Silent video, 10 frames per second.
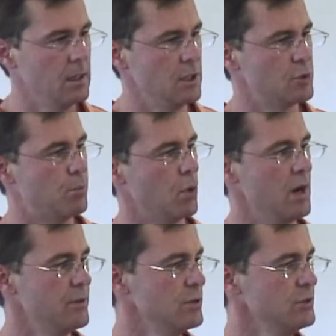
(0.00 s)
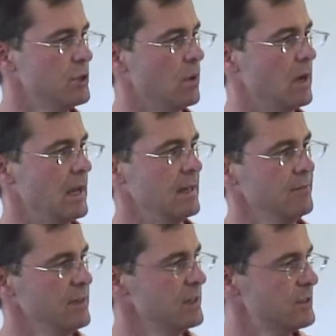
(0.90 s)
His brothers, who are
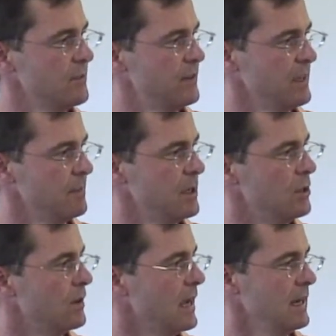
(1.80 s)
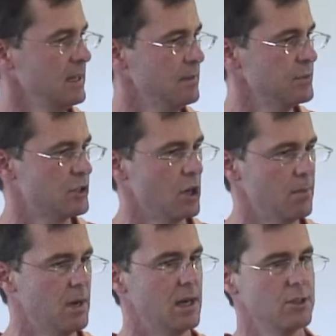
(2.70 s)
envious of him and who hate him so
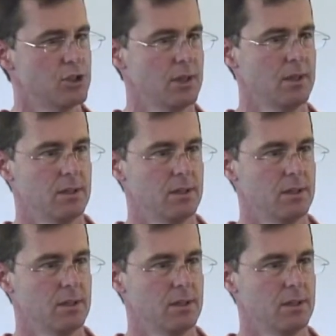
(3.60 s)
much,